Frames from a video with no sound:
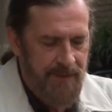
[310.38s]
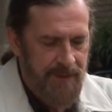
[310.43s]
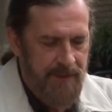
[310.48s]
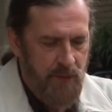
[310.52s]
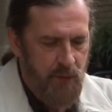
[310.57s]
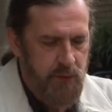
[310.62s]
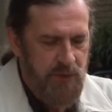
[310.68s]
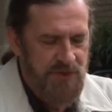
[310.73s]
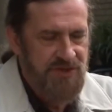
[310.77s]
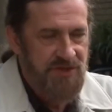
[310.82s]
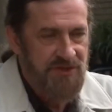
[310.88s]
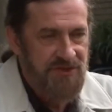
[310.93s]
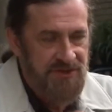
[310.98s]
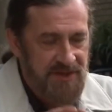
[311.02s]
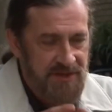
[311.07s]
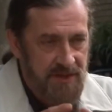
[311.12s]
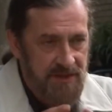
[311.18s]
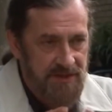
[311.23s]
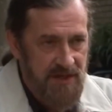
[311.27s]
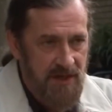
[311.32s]
which can
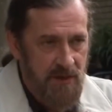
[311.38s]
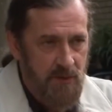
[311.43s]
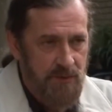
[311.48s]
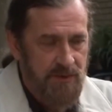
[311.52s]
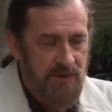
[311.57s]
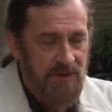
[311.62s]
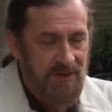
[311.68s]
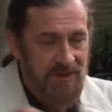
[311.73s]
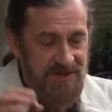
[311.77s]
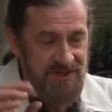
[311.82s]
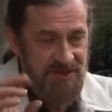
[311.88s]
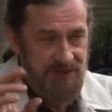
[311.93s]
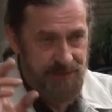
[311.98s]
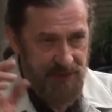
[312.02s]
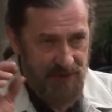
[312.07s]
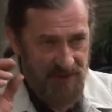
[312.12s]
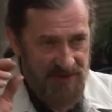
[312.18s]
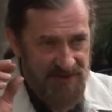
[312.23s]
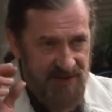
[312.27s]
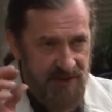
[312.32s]
take you down
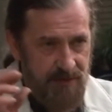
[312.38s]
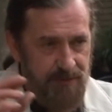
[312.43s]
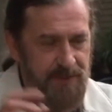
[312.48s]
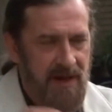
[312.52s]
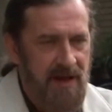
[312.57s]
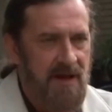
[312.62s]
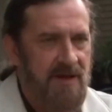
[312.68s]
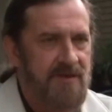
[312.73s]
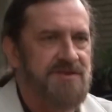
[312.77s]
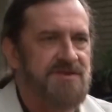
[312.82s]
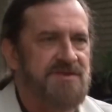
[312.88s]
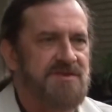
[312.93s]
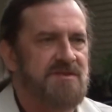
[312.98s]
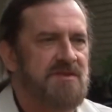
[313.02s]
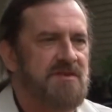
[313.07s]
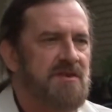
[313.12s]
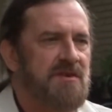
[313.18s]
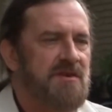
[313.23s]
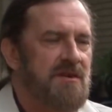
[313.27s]
conspiracy paths.